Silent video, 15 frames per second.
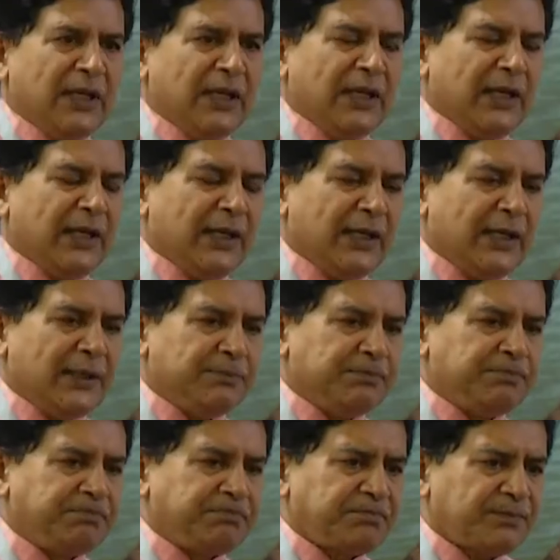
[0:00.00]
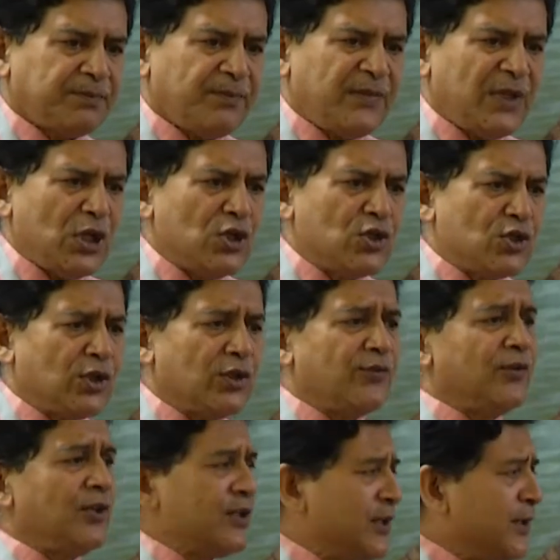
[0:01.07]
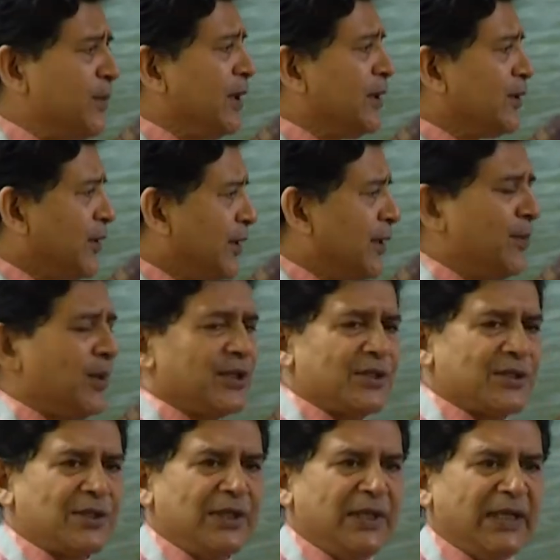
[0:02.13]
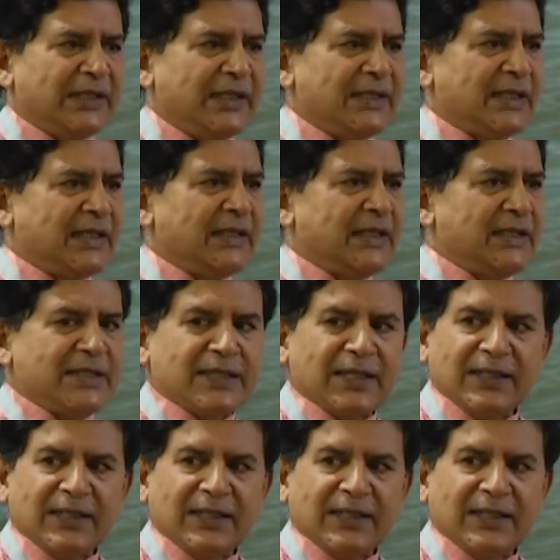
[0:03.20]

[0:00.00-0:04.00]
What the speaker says: sort of Nasiman Karimans. These are these